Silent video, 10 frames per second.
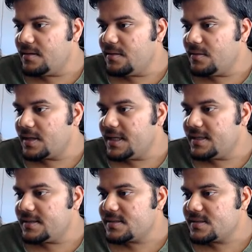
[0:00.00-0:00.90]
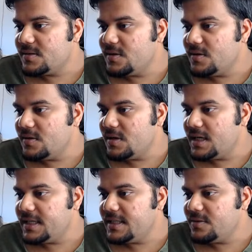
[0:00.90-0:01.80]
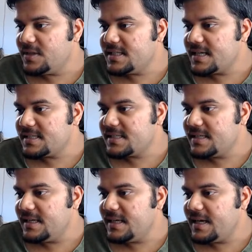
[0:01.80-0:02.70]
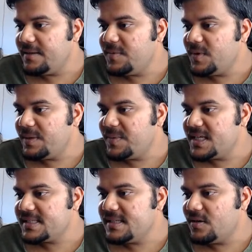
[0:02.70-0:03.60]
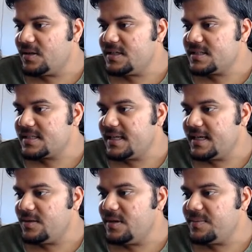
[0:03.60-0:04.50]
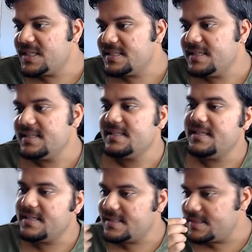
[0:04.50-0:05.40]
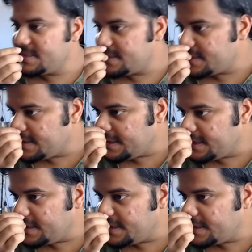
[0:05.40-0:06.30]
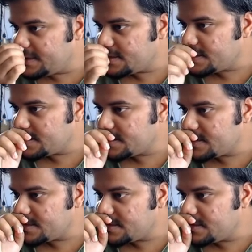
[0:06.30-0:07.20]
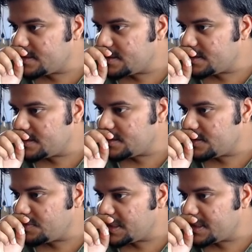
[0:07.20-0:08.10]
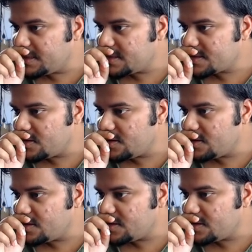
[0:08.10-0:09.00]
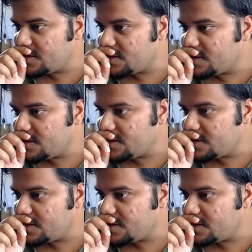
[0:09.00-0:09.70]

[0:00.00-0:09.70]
Okay, so Anirudh is asking, I'm doing BSc honors. Can I do MSc in CS in Netherlands? What are the scholarship opportunities?